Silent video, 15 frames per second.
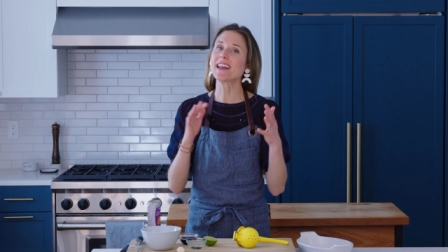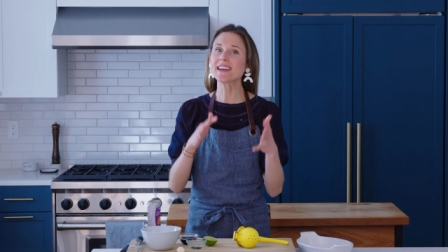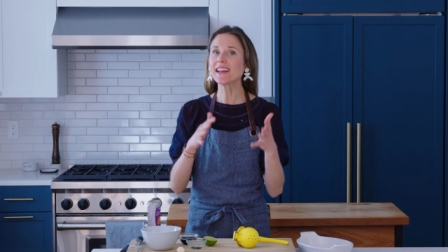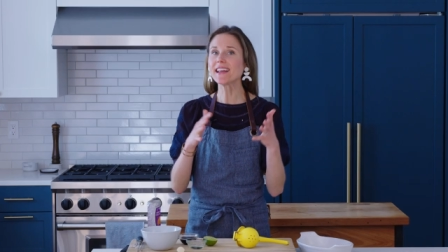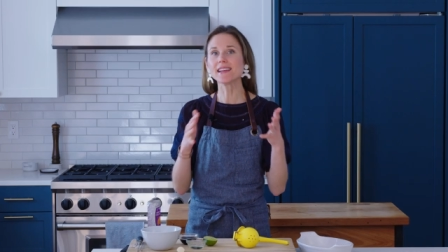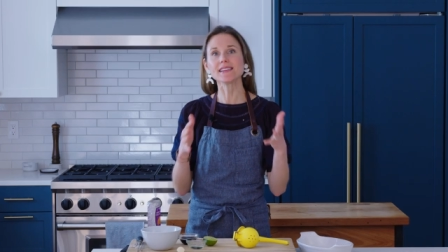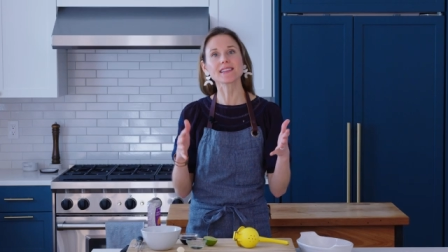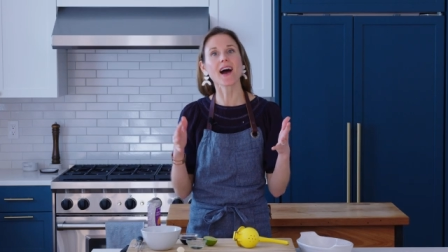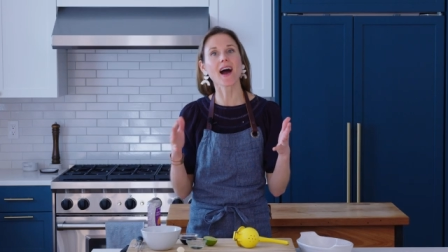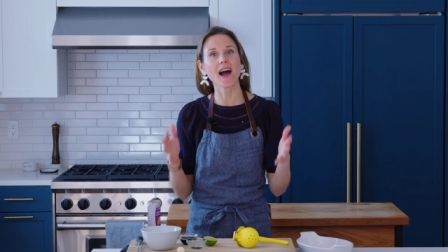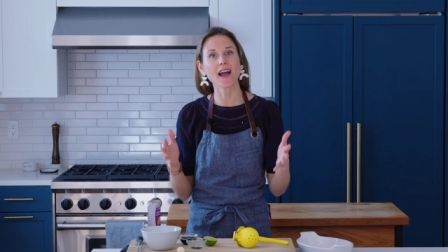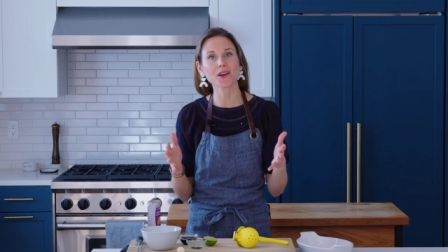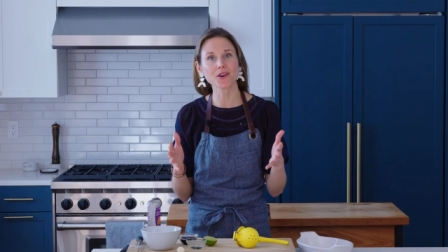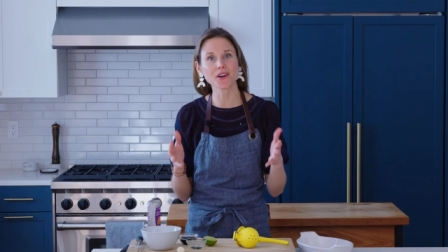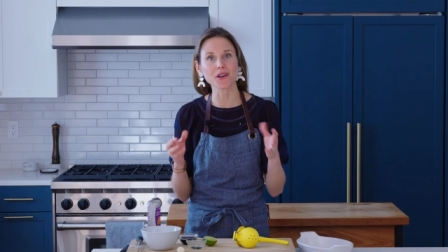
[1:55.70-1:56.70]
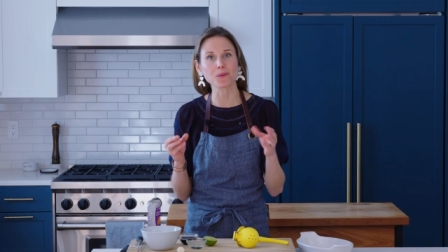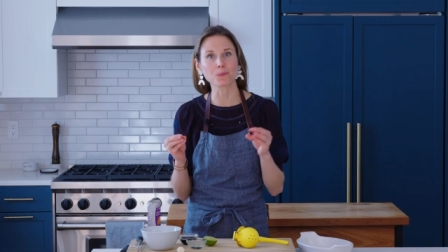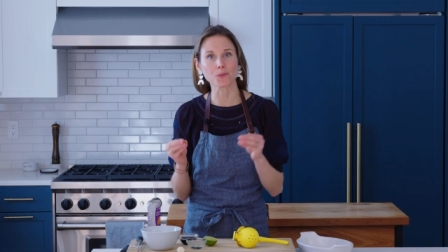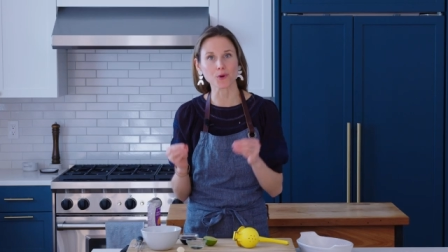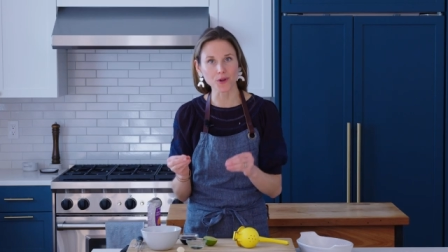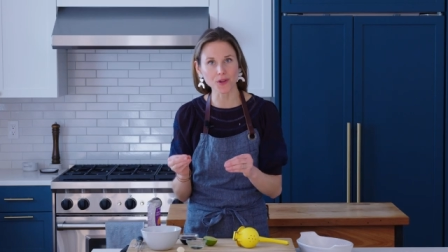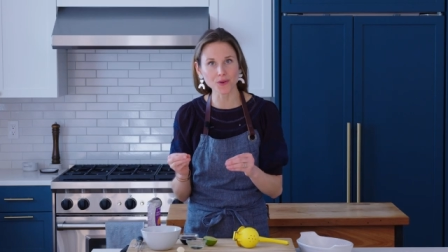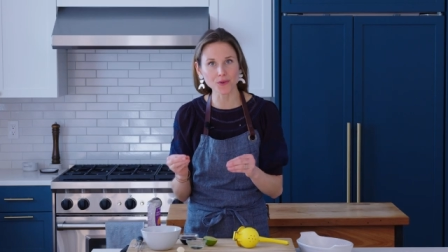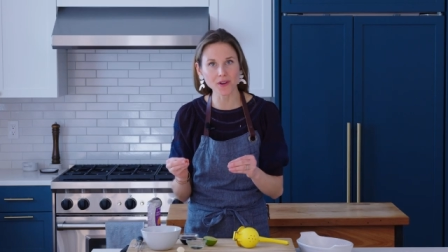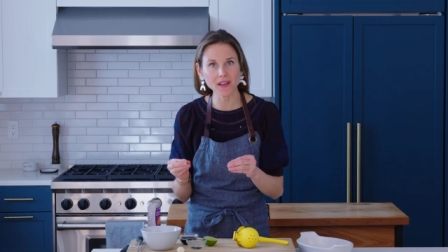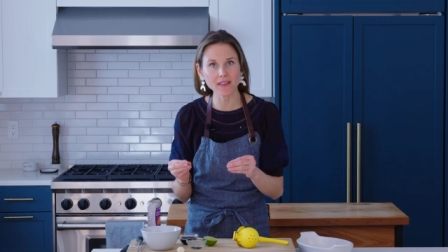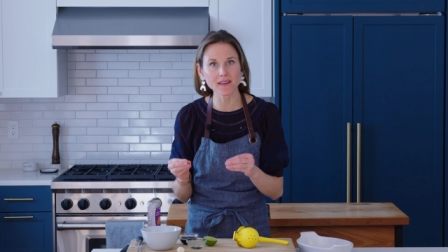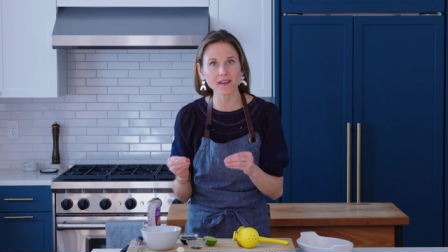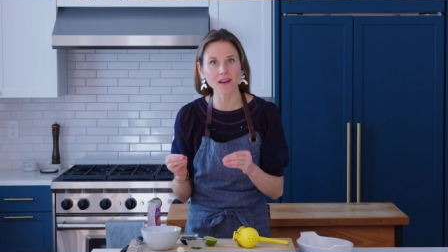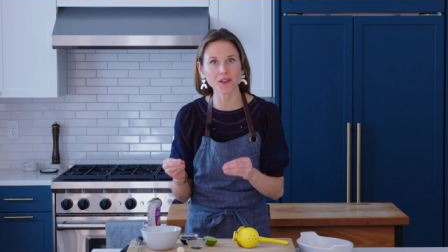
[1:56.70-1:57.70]
and it is higher in
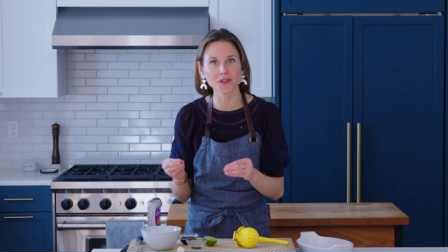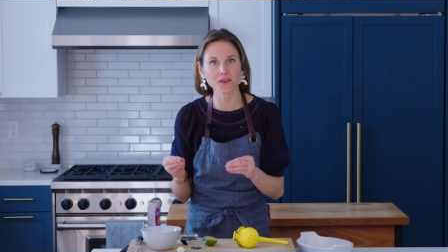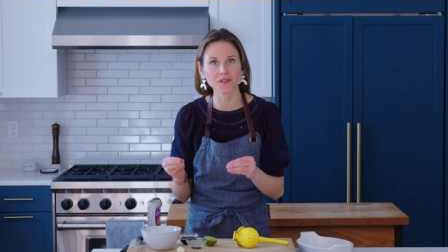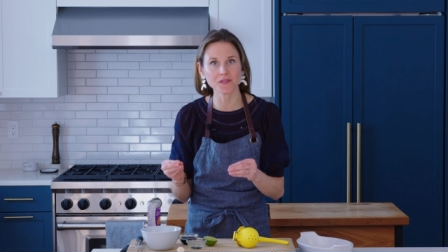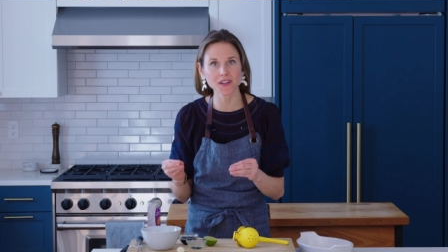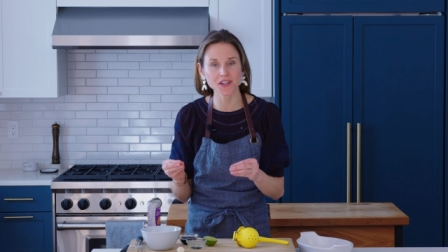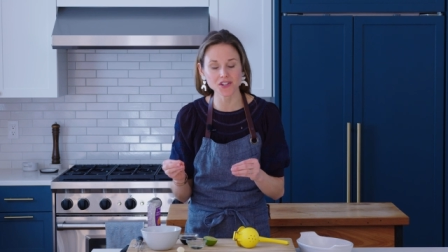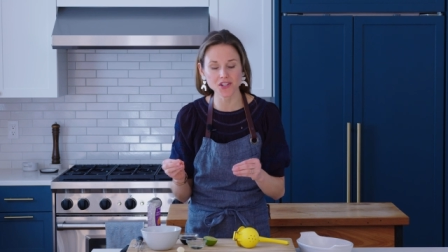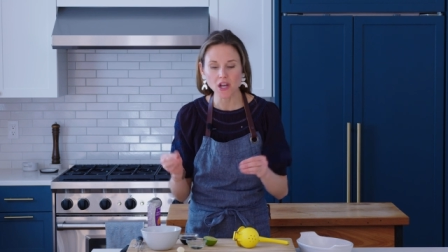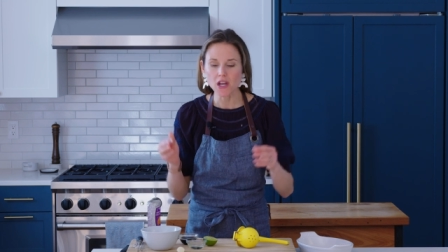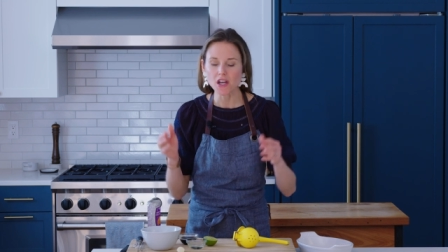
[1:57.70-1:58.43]
mercury than other fish,